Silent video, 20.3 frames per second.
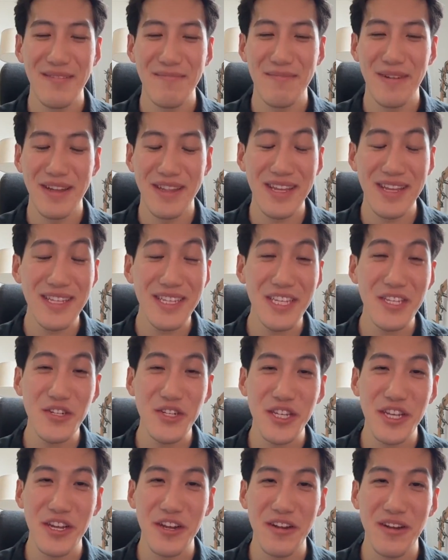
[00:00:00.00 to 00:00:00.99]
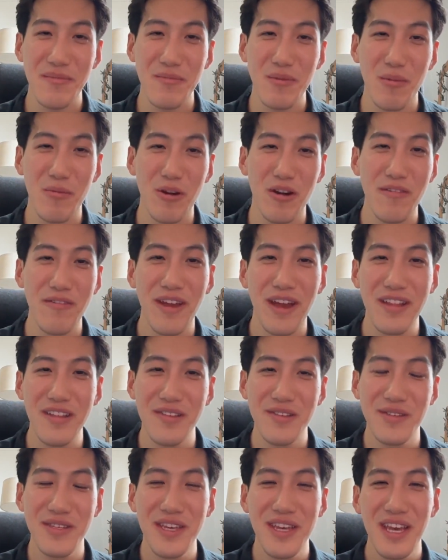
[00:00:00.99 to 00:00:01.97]
I think it's interesting here to remember our
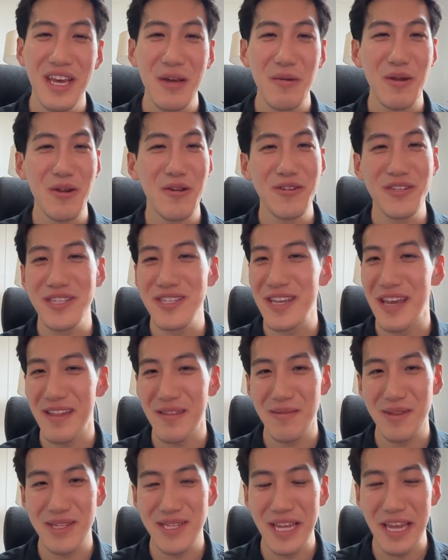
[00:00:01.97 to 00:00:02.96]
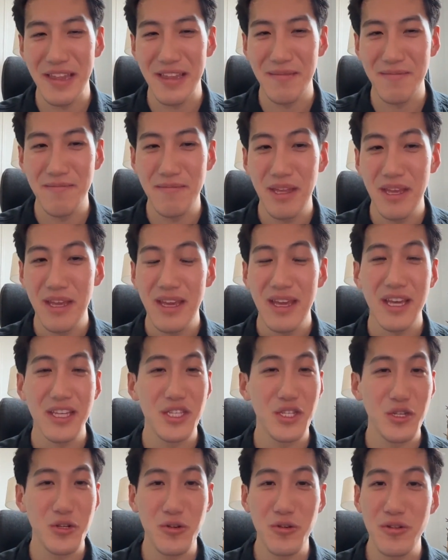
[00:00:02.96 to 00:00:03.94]
values. We don't just say them to say them. It's
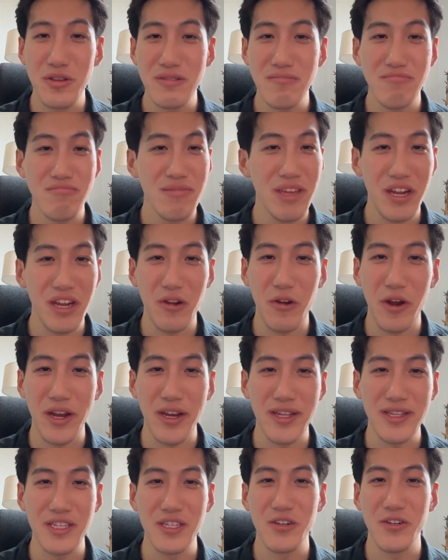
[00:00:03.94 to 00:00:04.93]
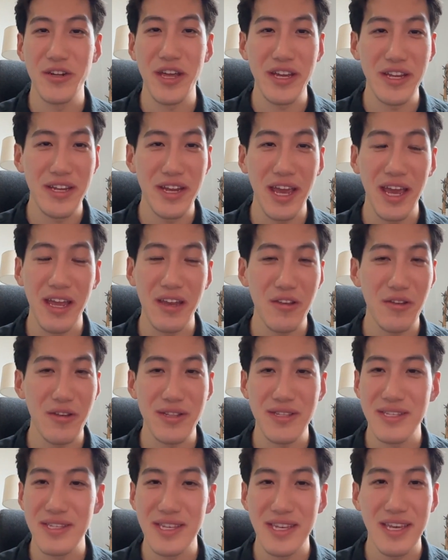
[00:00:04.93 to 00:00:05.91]
truly integrated into your day to day, and you can
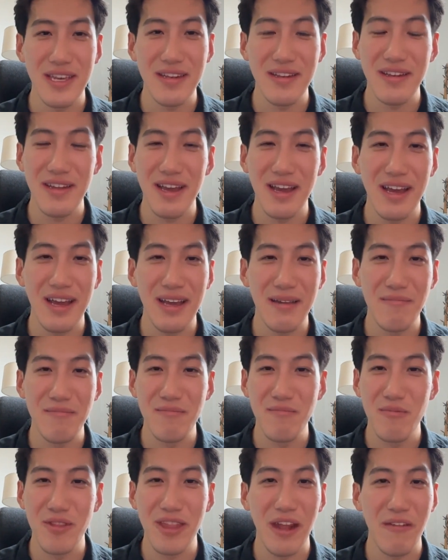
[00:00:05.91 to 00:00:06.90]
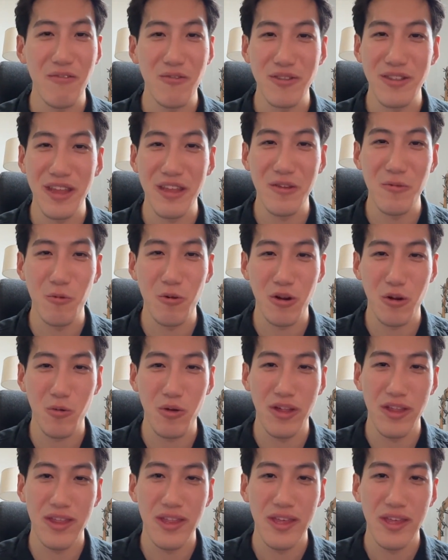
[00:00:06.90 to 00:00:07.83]
see it with everyone that you work with.